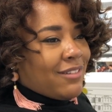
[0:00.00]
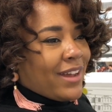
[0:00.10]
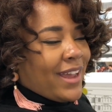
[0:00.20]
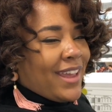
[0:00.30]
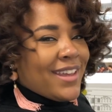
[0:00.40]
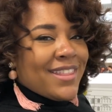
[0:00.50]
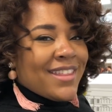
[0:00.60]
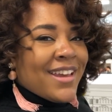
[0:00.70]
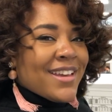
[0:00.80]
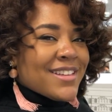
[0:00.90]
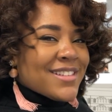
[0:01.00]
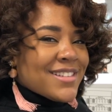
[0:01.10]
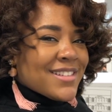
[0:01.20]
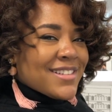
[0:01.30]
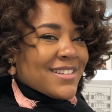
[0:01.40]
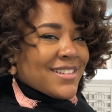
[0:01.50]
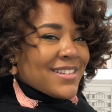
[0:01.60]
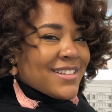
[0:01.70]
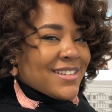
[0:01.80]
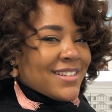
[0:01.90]
Okay, thanks. Spells
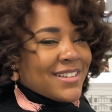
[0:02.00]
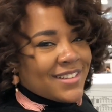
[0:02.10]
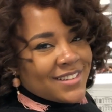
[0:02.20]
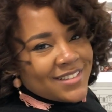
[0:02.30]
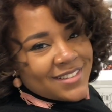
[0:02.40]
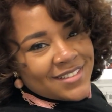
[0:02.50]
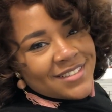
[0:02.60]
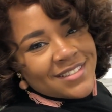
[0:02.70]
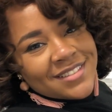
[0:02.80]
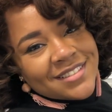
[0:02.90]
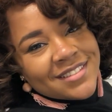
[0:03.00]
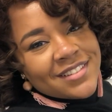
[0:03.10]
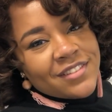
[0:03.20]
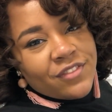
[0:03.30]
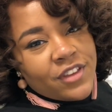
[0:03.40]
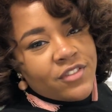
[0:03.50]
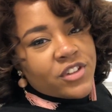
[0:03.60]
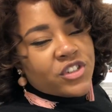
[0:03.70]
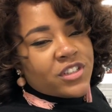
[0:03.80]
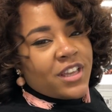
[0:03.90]
feverishly
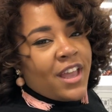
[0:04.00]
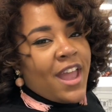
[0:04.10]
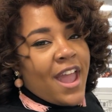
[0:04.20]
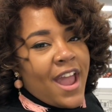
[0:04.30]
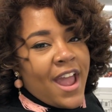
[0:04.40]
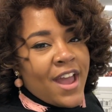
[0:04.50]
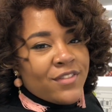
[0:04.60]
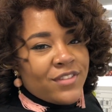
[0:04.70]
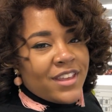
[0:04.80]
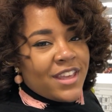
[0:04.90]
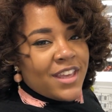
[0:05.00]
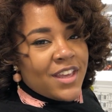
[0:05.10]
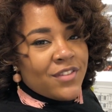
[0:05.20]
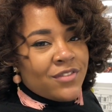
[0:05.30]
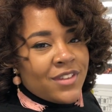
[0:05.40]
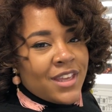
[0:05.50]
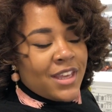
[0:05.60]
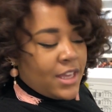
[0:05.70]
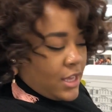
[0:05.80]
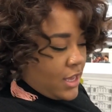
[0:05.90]
feverishly. F E
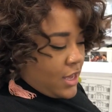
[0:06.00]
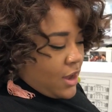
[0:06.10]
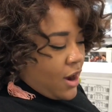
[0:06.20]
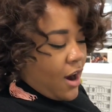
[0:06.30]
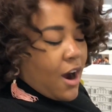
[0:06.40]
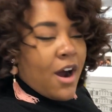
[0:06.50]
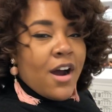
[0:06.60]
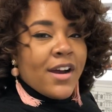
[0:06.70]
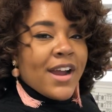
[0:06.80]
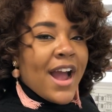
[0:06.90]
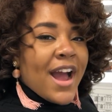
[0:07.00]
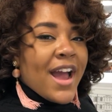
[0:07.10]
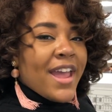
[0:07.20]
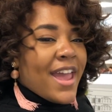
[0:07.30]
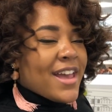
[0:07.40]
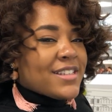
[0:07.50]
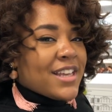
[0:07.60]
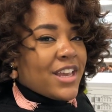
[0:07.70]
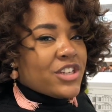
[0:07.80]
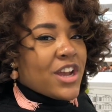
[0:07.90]
V E R I S
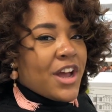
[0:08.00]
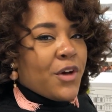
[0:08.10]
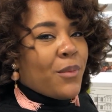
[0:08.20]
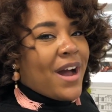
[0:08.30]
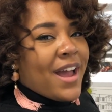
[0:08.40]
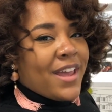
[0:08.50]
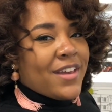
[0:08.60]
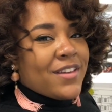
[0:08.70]
H L Y.